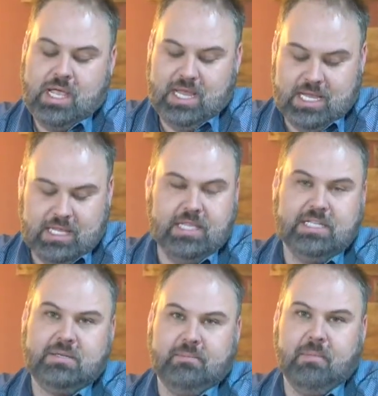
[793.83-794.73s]
in
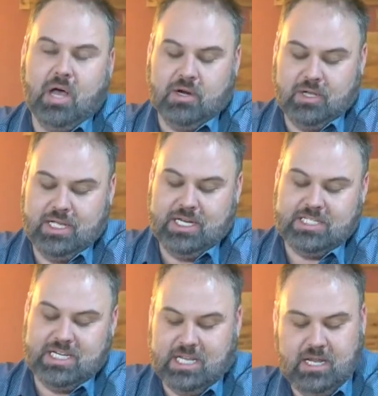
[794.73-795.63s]
this model. It is
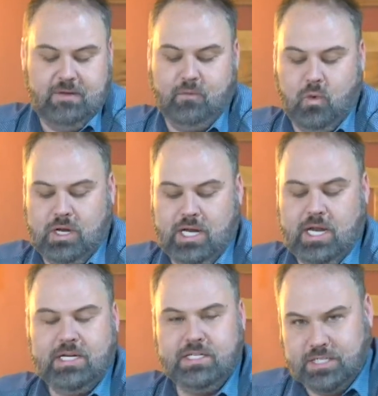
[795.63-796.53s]
an E40
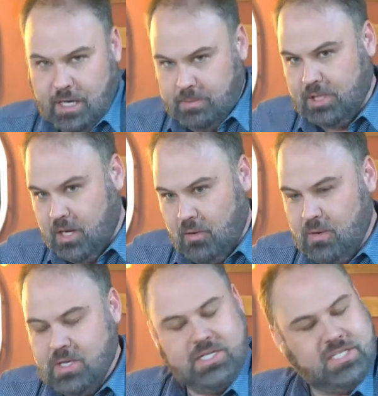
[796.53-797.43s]
Double O,
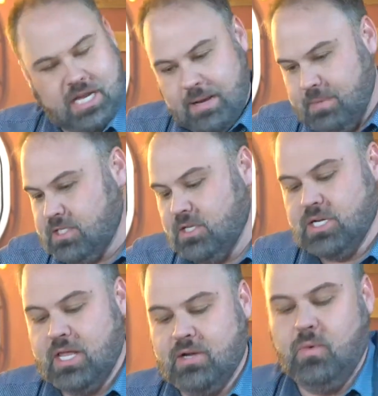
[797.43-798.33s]
same as those
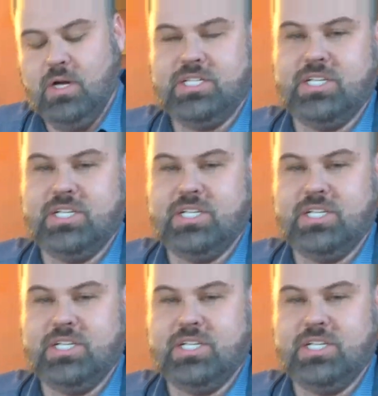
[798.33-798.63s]
other ones,